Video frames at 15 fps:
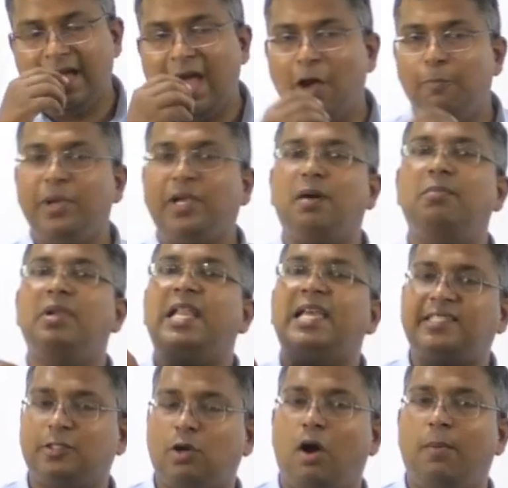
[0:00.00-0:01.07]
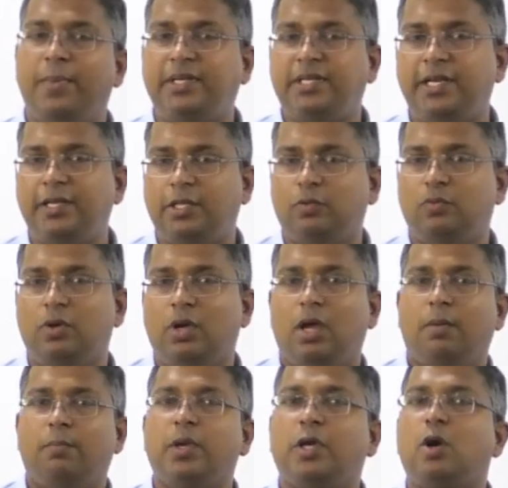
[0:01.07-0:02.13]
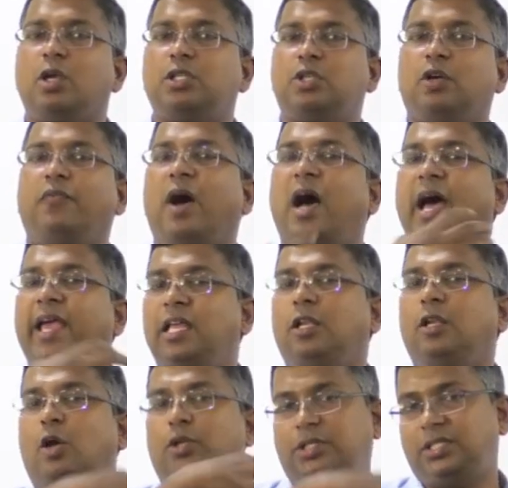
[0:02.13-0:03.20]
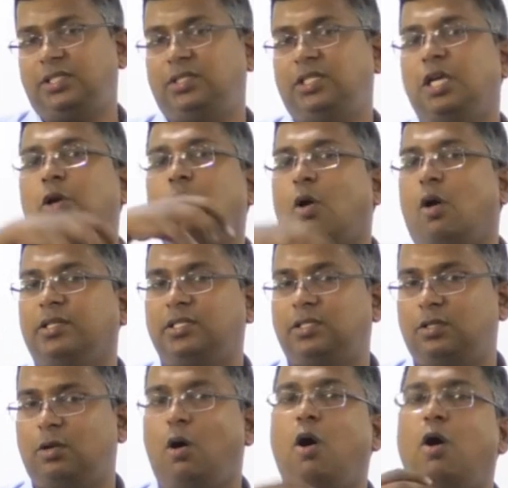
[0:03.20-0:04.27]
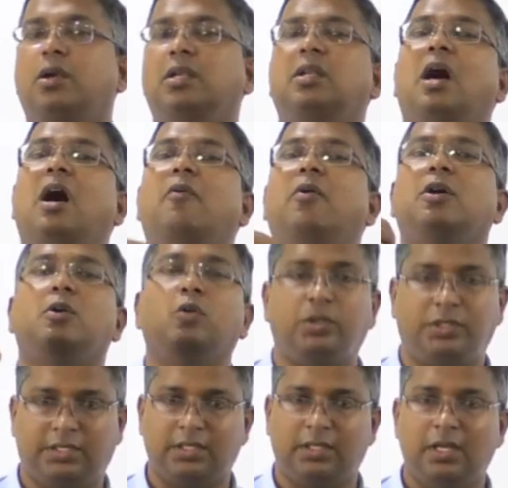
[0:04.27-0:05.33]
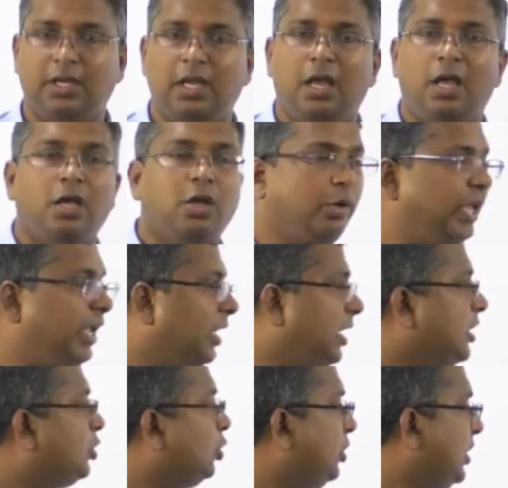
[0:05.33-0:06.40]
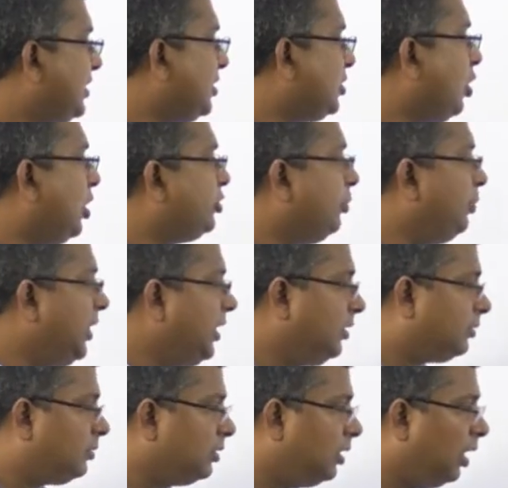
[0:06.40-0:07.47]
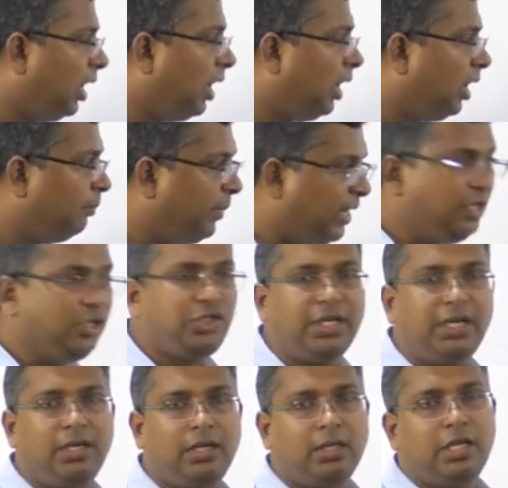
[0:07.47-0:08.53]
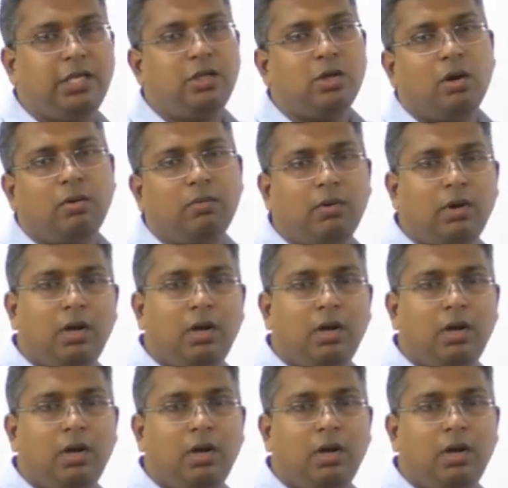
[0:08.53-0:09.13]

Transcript: have become less competitive because of high logistic cost on our goods. Okay, so this has also been uh, mentioned in your